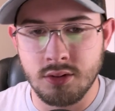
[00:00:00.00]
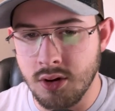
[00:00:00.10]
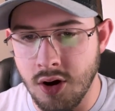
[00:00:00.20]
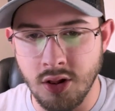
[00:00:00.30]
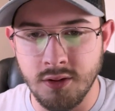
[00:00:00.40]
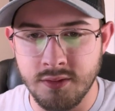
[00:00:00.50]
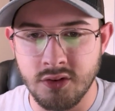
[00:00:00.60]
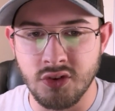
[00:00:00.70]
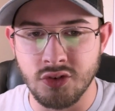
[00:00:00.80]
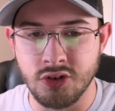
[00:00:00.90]
All of
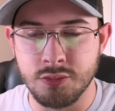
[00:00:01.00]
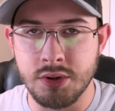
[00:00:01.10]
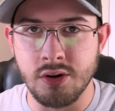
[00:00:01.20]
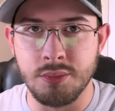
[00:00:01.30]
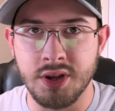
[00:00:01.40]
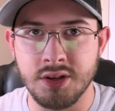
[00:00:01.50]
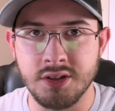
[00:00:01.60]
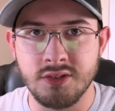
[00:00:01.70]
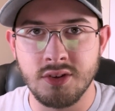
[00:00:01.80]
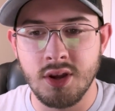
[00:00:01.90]
this is just pure
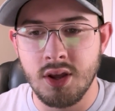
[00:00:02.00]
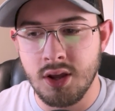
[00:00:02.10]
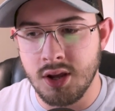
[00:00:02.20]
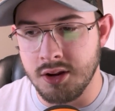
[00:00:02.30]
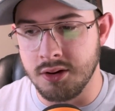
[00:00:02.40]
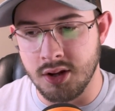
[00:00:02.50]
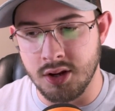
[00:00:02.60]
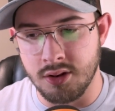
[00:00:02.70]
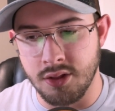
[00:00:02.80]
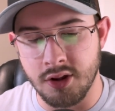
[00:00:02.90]
opinions
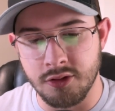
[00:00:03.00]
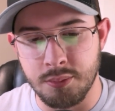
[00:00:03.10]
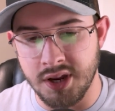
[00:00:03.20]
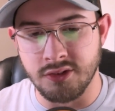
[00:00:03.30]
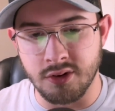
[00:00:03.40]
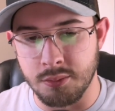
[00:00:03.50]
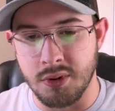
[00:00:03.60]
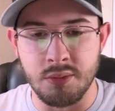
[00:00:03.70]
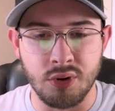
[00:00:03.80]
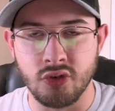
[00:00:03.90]
and thoughts based on
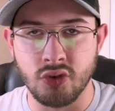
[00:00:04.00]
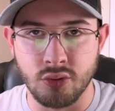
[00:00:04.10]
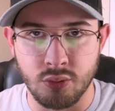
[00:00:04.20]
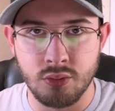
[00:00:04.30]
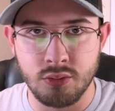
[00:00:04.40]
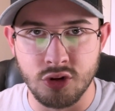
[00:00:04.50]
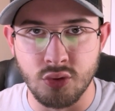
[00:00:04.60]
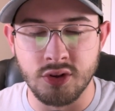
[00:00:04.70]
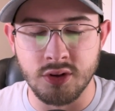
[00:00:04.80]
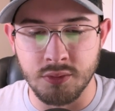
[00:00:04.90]
my personal
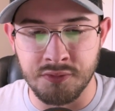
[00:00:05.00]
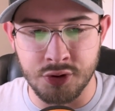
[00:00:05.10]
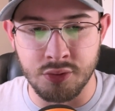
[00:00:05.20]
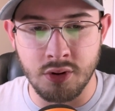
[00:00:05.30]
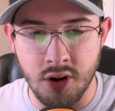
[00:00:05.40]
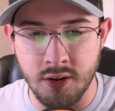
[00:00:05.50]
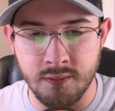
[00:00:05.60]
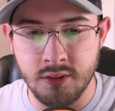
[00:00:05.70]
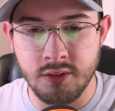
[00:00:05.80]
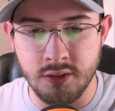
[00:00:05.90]
use and review
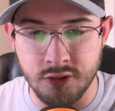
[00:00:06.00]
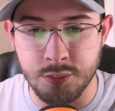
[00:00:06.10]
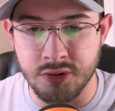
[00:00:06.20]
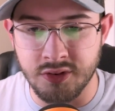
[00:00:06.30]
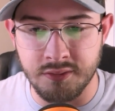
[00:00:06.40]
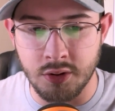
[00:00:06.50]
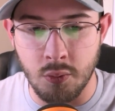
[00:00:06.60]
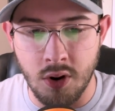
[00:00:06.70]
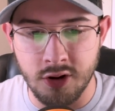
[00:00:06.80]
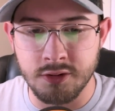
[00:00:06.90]
of this specific
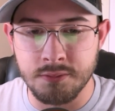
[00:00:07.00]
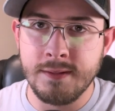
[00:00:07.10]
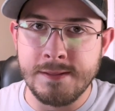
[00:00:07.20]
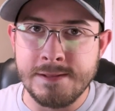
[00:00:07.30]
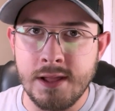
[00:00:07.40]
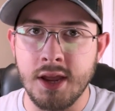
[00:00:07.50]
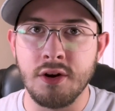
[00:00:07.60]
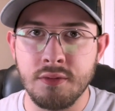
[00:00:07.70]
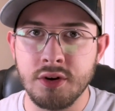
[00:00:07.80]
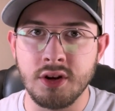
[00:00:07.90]
watch. Head
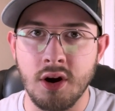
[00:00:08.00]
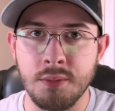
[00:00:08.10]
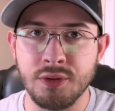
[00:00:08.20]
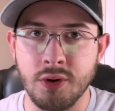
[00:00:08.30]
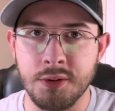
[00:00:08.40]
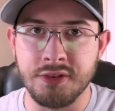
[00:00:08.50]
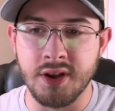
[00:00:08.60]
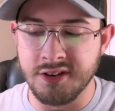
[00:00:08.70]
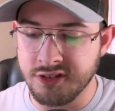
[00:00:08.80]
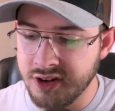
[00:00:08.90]
over to Garmin's
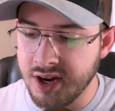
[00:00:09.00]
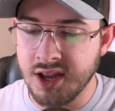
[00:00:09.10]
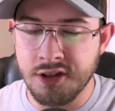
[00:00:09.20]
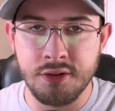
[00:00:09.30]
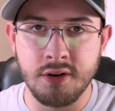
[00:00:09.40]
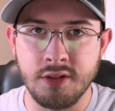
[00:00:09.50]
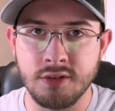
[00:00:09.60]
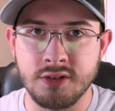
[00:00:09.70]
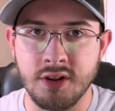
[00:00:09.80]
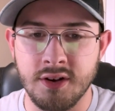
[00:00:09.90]
website, check out their other
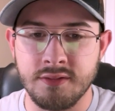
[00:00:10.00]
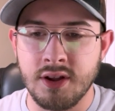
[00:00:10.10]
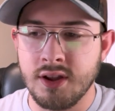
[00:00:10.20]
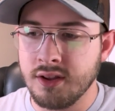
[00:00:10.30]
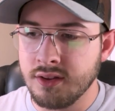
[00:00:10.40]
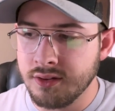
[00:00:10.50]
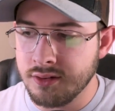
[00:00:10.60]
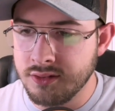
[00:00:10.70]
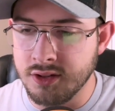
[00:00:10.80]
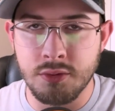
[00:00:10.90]
stuff,
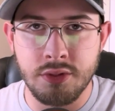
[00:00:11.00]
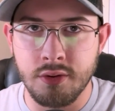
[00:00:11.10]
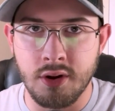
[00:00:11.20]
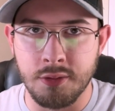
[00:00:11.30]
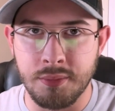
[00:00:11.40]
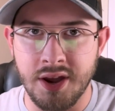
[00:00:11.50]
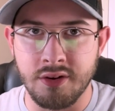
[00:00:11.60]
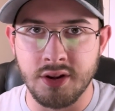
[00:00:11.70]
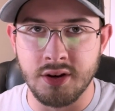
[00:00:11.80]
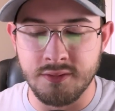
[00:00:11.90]
see what they're all
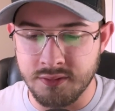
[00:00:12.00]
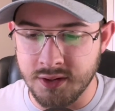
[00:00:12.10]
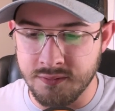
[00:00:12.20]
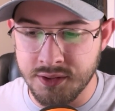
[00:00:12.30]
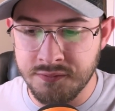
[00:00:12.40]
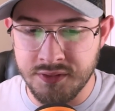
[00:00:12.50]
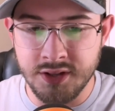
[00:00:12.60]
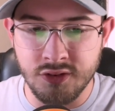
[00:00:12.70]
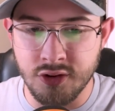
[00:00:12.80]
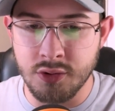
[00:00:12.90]
about, and if it
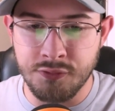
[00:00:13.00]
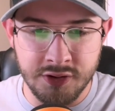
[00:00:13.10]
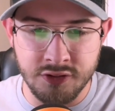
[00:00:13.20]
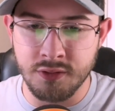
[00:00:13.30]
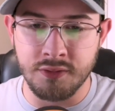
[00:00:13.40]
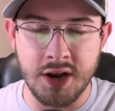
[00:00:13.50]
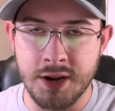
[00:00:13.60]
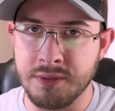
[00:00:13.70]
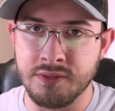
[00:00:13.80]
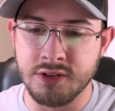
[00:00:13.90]
fits you, if it's your
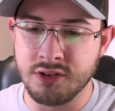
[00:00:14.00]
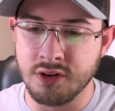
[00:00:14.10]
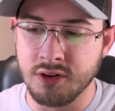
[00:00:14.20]
vibe, if